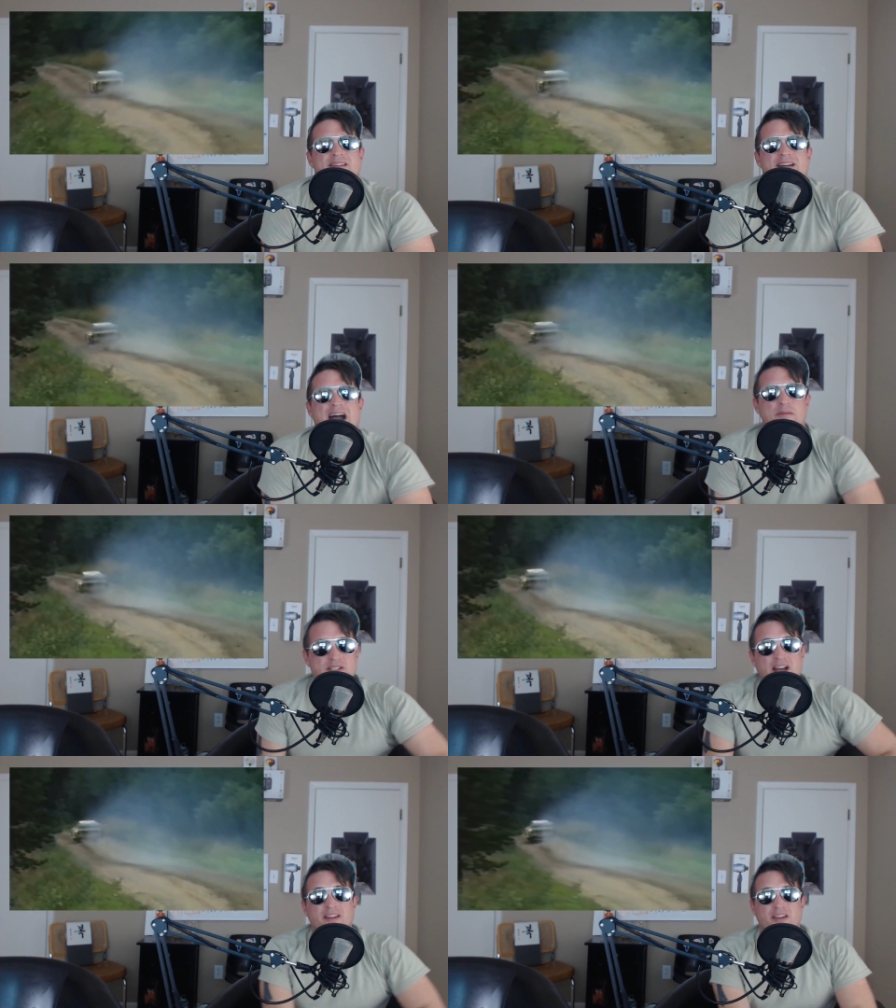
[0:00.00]
I'm
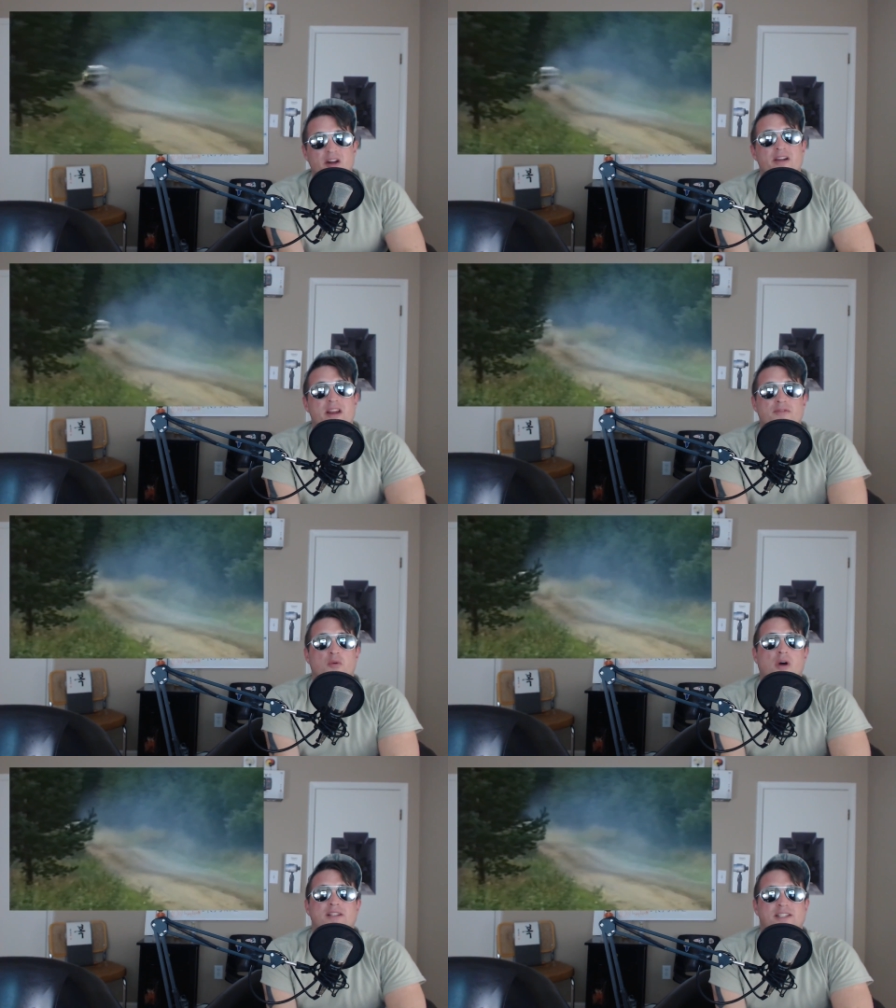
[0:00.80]
telling you, y'all gonna have to
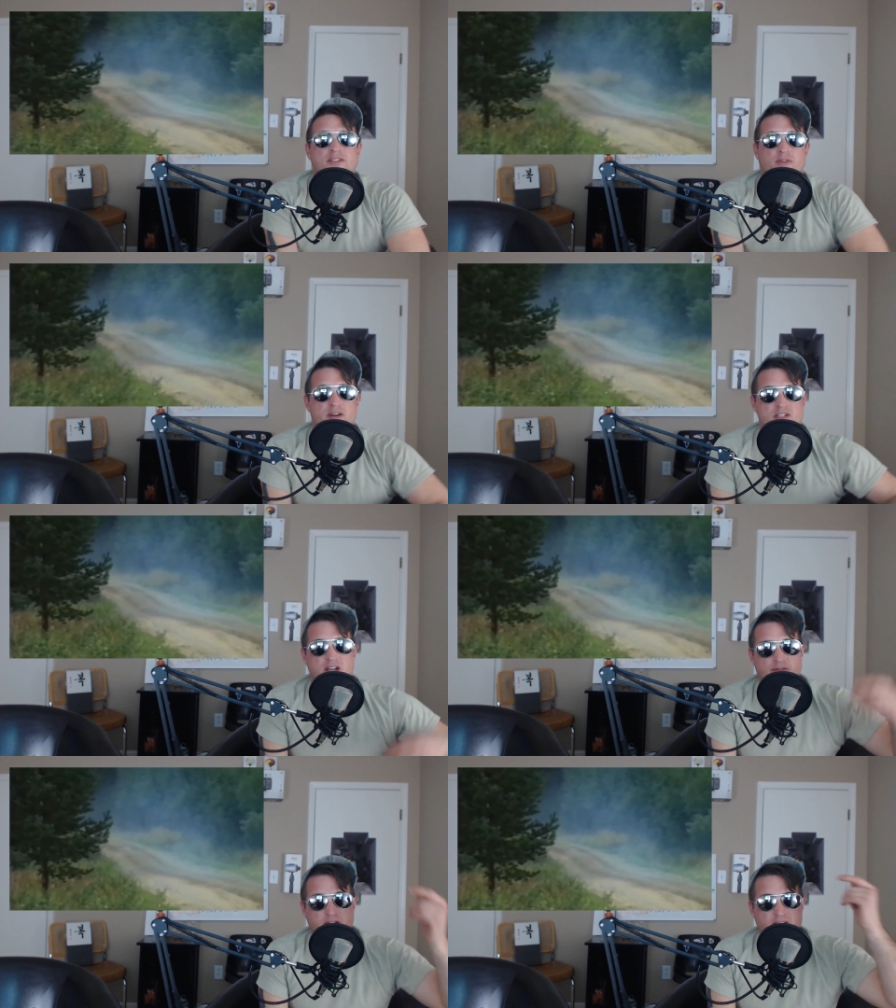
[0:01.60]
watch this for
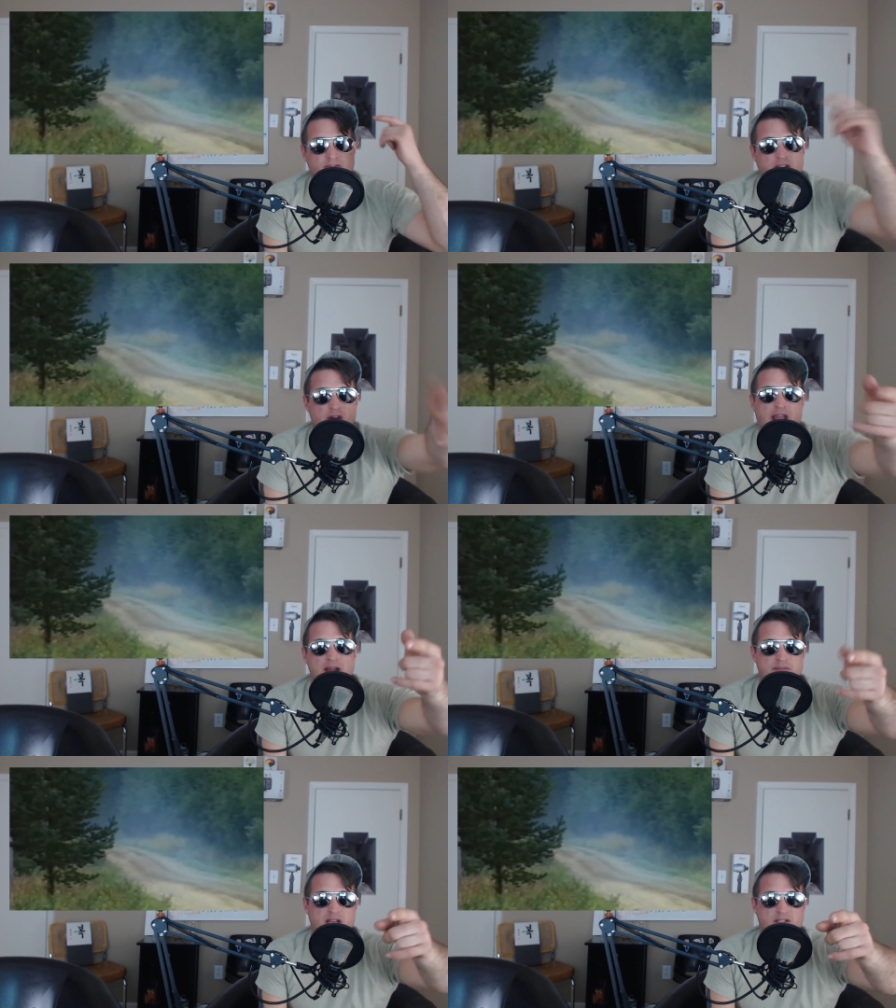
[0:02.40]
yourself. You're gonna have to go to
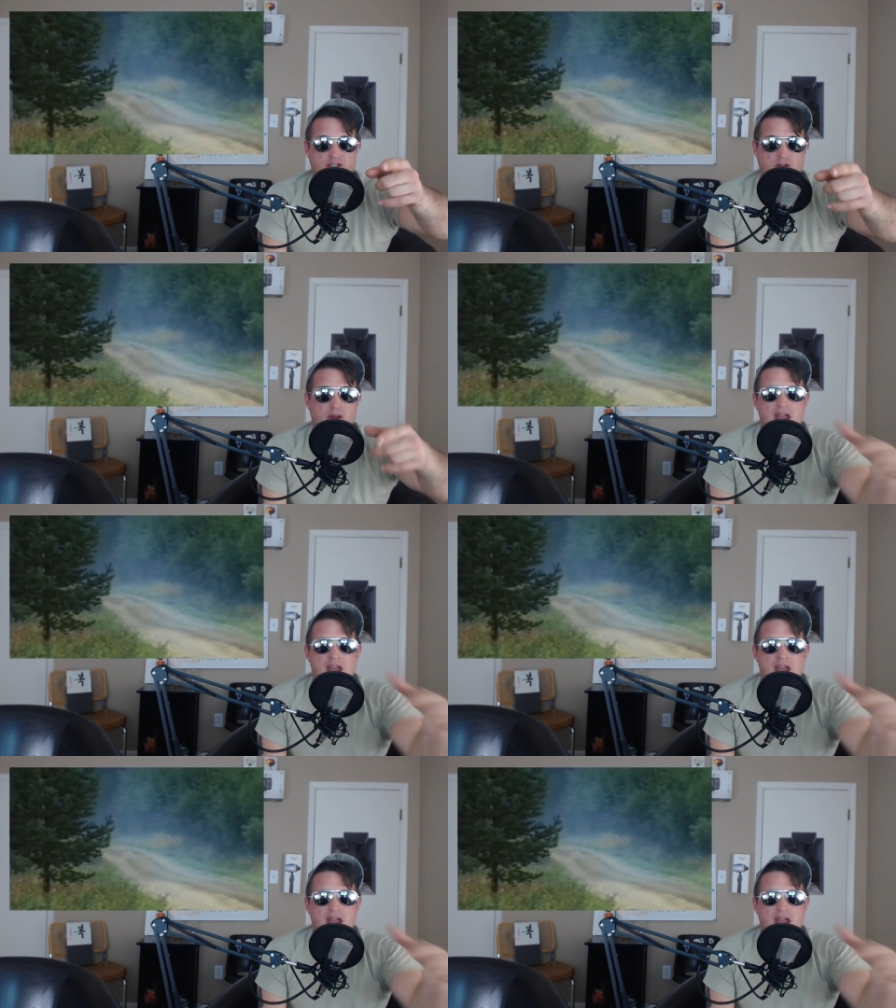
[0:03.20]
AMJ's too.